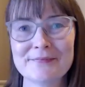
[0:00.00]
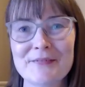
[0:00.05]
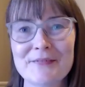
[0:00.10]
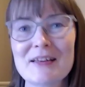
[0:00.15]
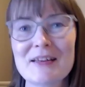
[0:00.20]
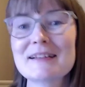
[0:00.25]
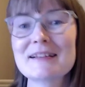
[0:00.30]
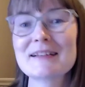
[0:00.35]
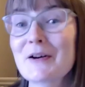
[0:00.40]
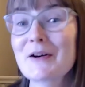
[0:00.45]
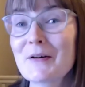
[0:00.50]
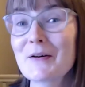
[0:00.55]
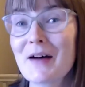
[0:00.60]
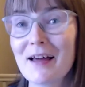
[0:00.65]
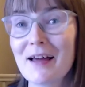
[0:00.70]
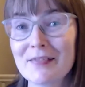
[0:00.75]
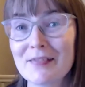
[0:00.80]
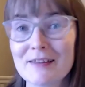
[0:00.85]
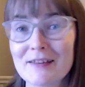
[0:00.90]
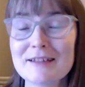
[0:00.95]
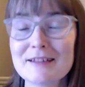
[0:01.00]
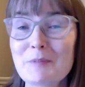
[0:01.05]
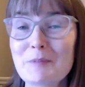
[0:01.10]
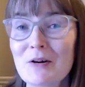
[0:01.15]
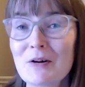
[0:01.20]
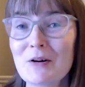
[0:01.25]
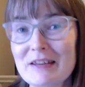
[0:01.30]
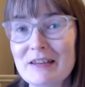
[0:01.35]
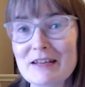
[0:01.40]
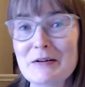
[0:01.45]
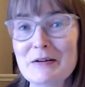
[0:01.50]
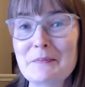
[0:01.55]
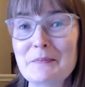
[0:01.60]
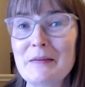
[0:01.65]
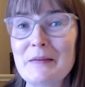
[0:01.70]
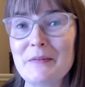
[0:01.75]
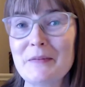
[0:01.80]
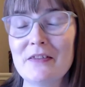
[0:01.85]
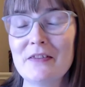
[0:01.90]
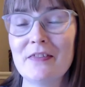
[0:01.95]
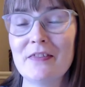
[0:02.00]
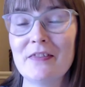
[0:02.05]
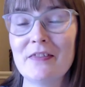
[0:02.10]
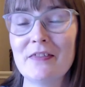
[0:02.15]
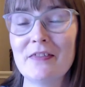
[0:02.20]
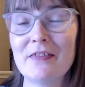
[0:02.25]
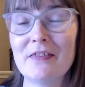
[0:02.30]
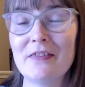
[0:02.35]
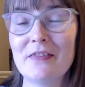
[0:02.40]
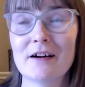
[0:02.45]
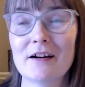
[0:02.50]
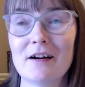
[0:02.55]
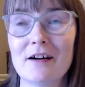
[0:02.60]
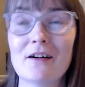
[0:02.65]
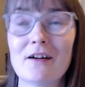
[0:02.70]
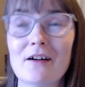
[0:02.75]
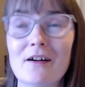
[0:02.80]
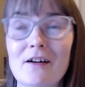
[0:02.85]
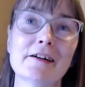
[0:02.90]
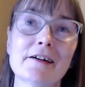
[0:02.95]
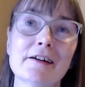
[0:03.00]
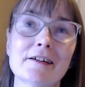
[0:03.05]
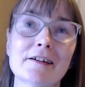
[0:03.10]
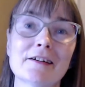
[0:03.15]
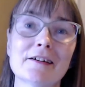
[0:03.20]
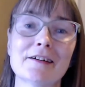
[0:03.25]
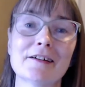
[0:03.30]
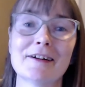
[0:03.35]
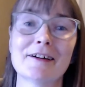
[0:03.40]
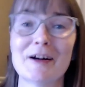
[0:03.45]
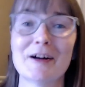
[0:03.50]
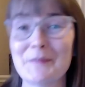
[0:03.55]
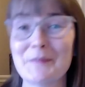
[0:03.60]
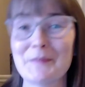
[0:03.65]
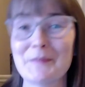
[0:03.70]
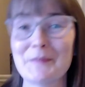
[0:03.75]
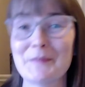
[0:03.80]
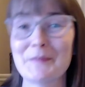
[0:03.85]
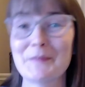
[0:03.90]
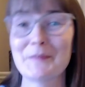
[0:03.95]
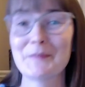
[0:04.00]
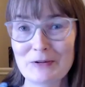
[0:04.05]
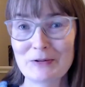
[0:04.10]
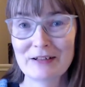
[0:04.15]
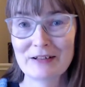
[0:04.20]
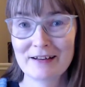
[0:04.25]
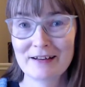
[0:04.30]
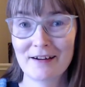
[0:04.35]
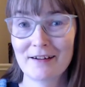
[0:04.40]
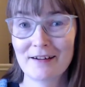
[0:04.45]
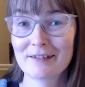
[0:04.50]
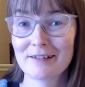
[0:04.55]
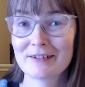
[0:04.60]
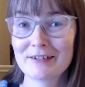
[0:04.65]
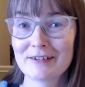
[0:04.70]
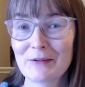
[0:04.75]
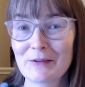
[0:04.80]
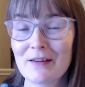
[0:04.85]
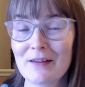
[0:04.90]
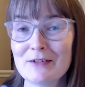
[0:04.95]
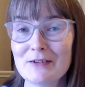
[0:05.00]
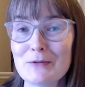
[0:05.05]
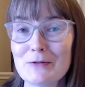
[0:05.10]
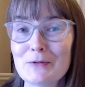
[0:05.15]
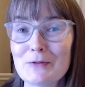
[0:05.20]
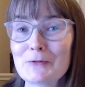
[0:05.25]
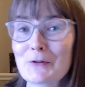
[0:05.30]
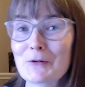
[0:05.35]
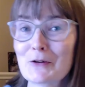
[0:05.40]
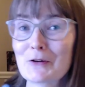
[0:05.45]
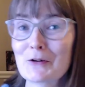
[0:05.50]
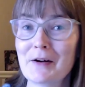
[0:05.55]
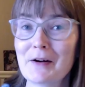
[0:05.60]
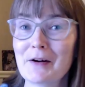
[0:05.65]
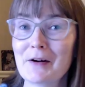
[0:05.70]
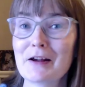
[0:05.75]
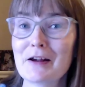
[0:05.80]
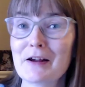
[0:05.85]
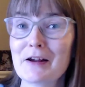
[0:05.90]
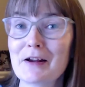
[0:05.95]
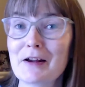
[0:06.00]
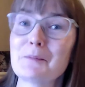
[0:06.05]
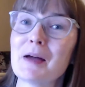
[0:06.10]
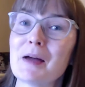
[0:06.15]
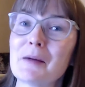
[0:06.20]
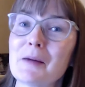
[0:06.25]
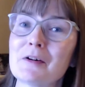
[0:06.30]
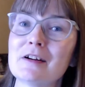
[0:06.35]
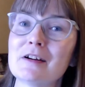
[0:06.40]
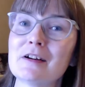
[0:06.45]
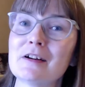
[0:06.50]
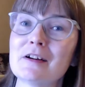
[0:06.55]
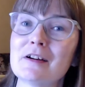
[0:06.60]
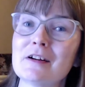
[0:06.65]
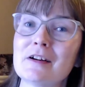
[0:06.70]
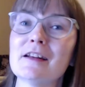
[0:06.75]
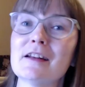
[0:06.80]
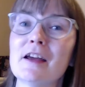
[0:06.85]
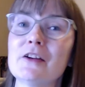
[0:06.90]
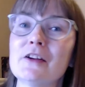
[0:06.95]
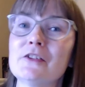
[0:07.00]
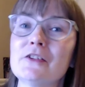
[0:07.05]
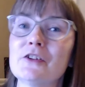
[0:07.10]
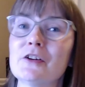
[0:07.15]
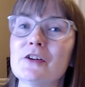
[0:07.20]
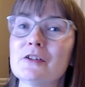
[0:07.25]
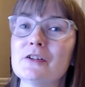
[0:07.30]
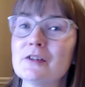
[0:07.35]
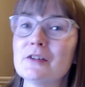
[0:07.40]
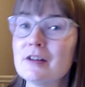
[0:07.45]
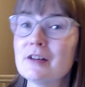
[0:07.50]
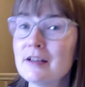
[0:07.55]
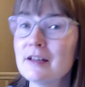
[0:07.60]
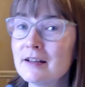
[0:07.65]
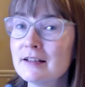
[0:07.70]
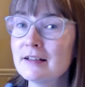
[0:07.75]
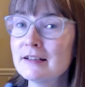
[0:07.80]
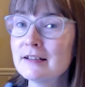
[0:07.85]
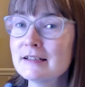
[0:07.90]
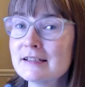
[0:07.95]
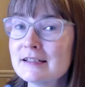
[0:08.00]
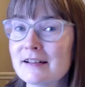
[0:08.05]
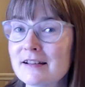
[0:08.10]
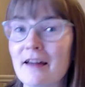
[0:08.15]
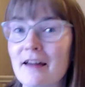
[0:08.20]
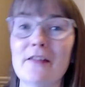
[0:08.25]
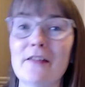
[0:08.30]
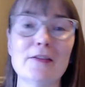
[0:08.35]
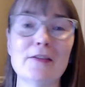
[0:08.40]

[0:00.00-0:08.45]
So at this point you might be thinking, okay, come on, Julia. So they used rosemary for memory in ancient Greece and the